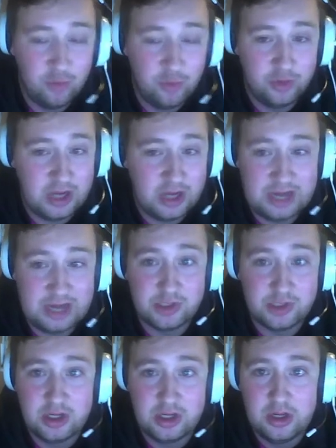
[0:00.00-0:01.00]
your games
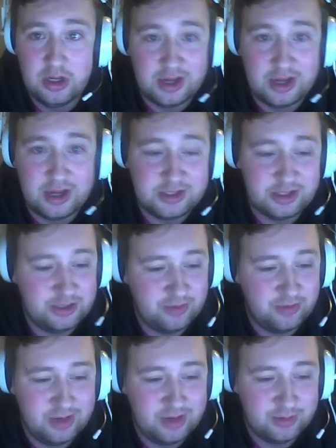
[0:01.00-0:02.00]
at 60
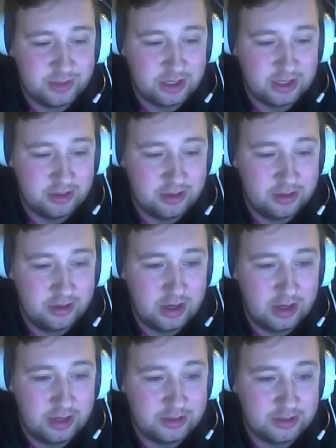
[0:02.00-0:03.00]
frames per second,
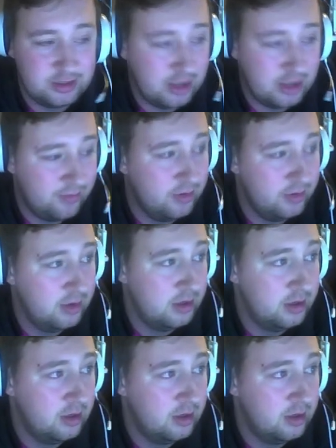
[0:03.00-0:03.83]
and it's definitely